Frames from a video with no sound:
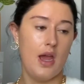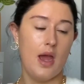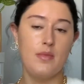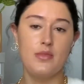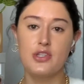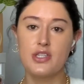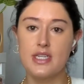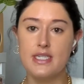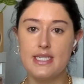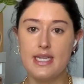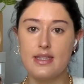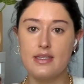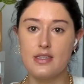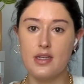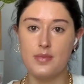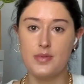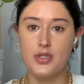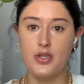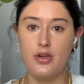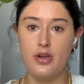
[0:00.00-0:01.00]
just gonna take this
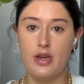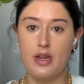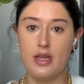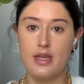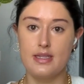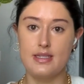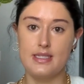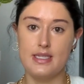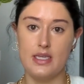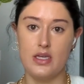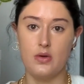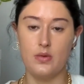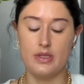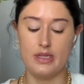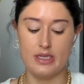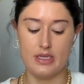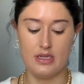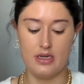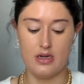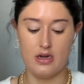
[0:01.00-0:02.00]
opportunity to conceal with
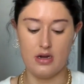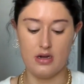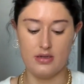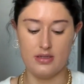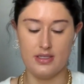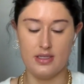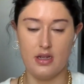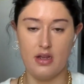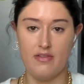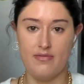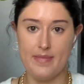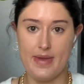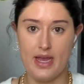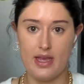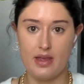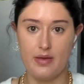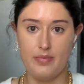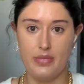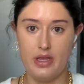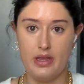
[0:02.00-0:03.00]
the Nars Soft
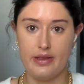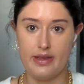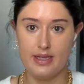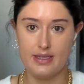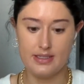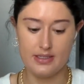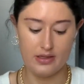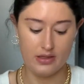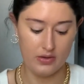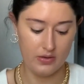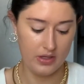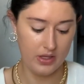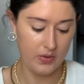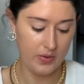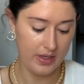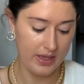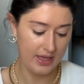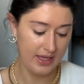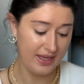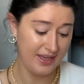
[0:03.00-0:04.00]
Matte Complete Concealer really
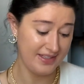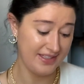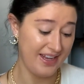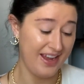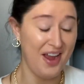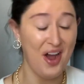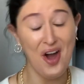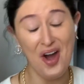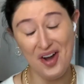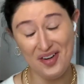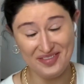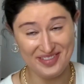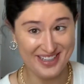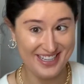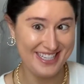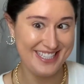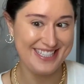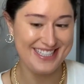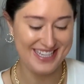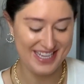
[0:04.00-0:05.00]
quickly because I
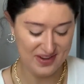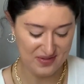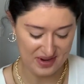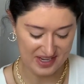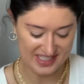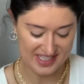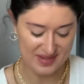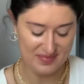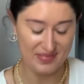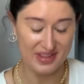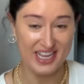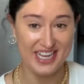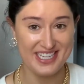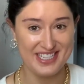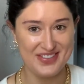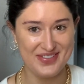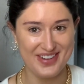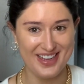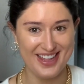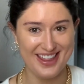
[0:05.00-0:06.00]
obviously wasn't
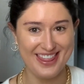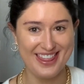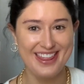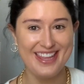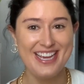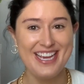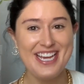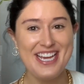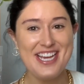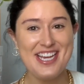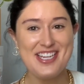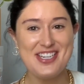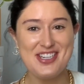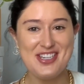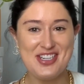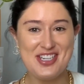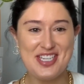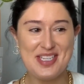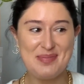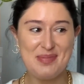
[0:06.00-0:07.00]
blessed with
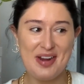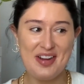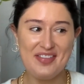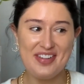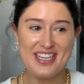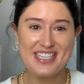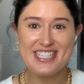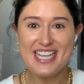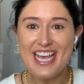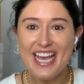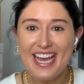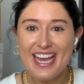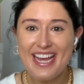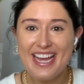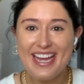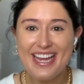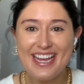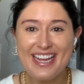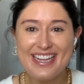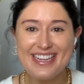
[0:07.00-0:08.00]
Gigi's perfect
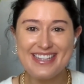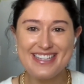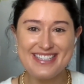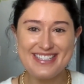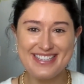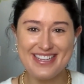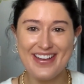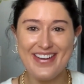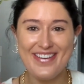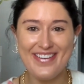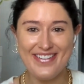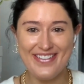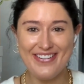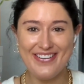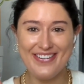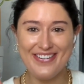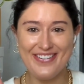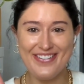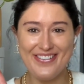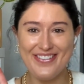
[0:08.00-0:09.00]
skin, so...